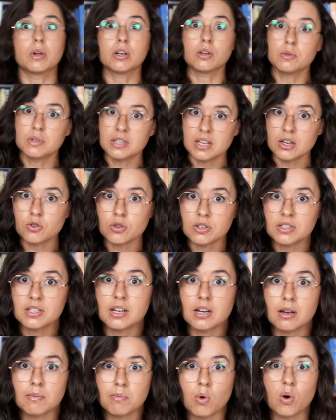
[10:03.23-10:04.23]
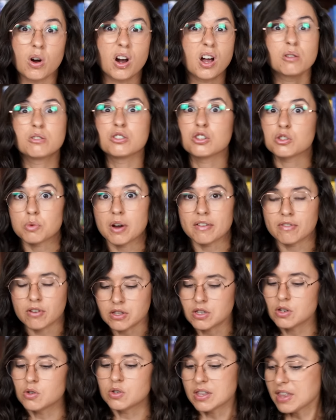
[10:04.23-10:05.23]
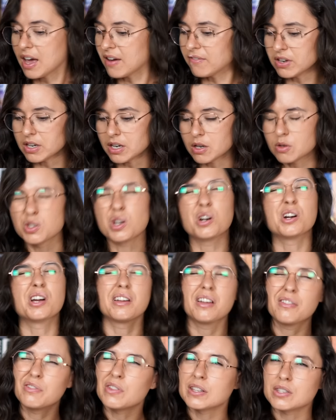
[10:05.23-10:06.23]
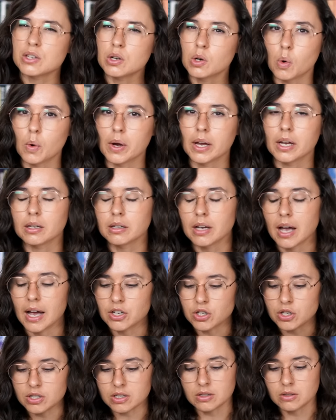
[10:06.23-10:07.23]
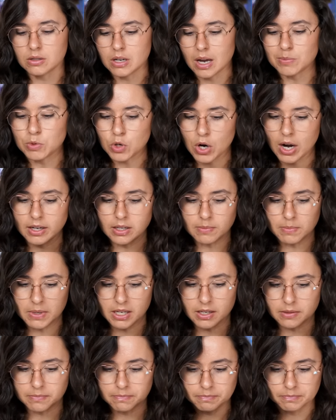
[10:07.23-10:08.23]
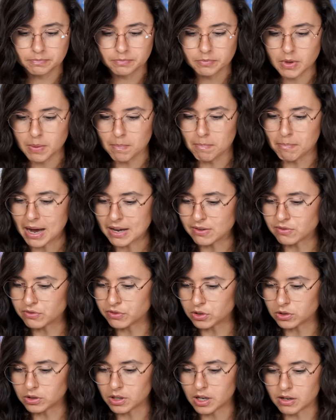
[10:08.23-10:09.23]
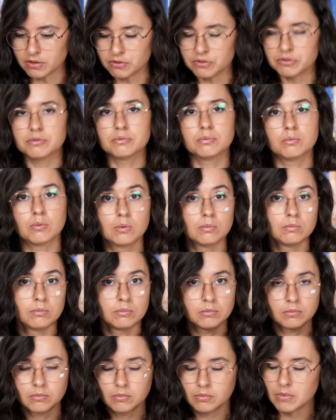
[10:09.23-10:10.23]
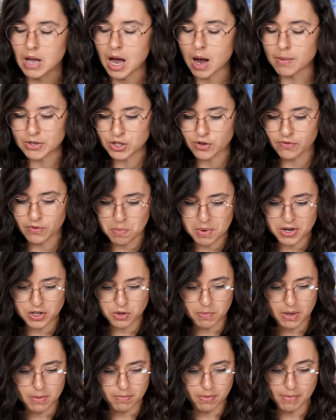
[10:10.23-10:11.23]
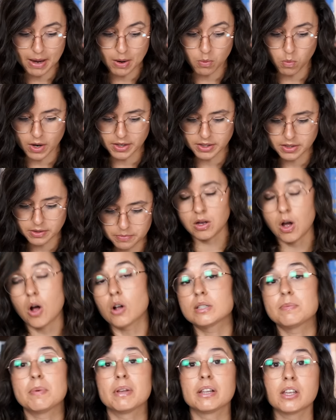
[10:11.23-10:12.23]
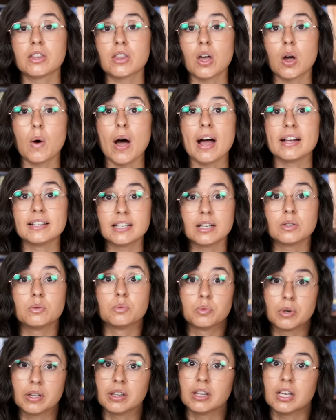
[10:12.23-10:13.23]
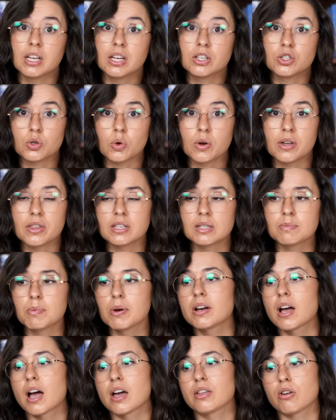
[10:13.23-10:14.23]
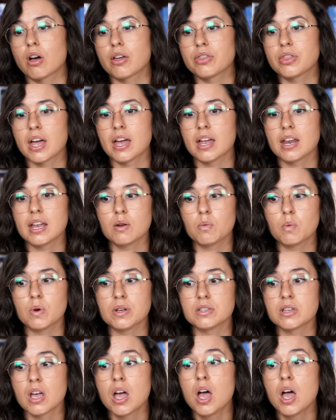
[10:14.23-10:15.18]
who's interested in more, I would just reference you to that video. Sorry if that's annoying. I'm trying to be mindful of how much information people might want. Ultimately, though, I did really enjoy this book. I thought that it was